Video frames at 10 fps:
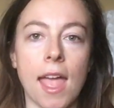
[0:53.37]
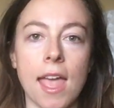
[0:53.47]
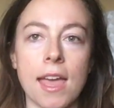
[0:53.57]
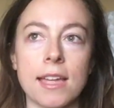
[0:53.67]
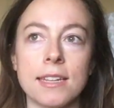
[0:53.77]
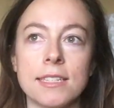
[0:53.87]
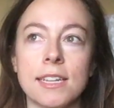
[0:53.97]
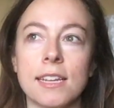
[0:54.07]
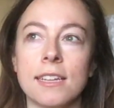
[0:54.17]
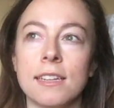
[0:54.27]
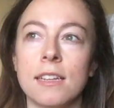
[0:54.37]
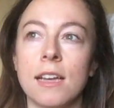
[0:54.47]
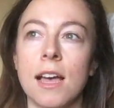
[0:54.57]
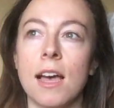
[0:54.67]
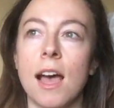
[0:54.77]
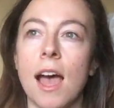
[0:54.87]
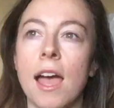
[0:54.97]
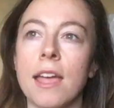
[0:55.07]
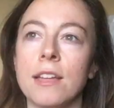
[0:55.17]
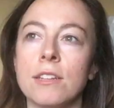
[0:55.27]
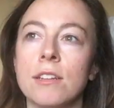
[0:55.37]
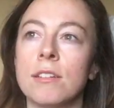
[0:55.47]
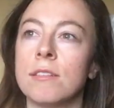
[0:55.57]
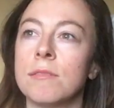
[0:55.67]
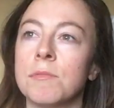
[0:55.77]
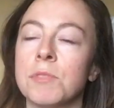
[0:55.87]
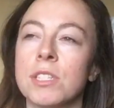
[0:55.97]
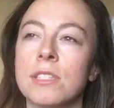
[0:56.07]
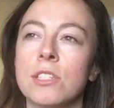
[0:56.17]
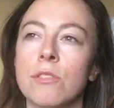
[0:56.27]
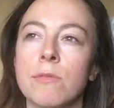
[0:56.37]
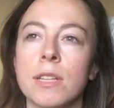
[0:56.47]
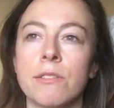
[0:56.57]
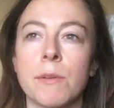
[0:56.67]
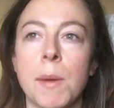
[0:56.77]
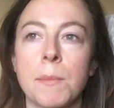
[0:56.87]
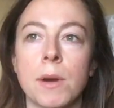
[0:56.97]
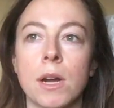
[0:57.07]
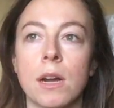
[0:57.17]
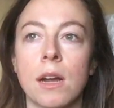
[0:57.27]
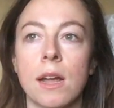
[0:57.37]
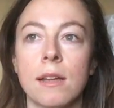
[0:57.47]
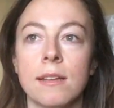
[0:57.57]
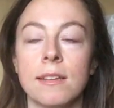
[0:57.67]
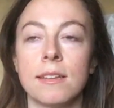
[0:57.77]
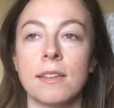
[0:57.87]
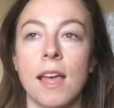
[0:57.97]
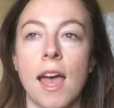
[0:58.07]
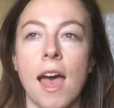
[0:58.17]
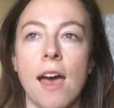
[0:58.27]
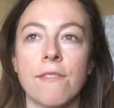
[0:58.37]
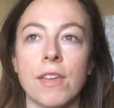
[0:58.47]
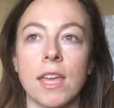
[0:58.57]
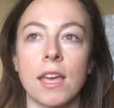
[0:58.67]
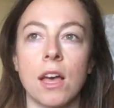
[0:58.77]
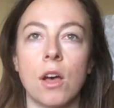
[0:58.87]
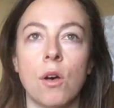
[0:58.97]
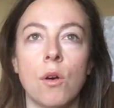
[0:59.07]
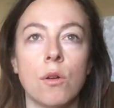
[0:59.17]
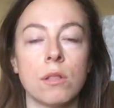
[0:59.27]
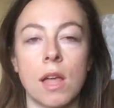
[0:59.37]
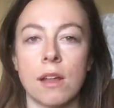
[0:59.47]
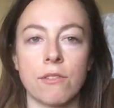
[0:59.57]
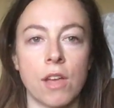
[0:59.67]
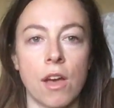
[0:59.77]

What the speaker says: And I just don't really remember having a whole lot of